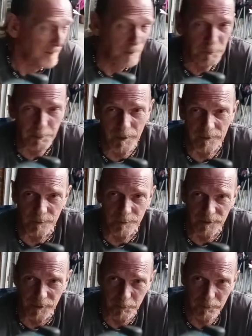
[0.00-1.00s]
No
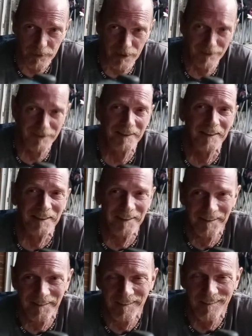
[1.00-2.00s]
sponsorships.
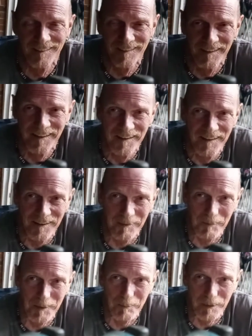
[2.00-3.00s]

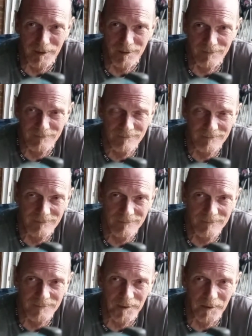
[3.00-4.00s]
And me being,
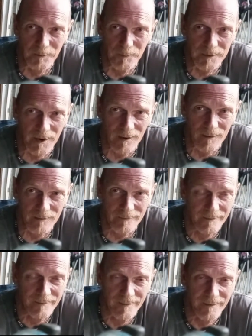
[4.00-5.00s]
you know, retired,
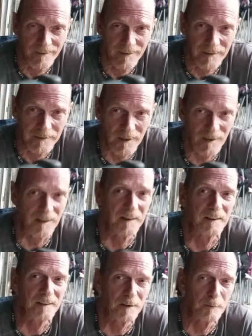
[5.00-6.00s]
not a lot
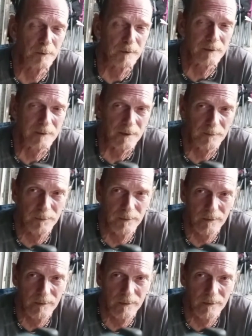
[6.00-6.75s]
of income for this stuff.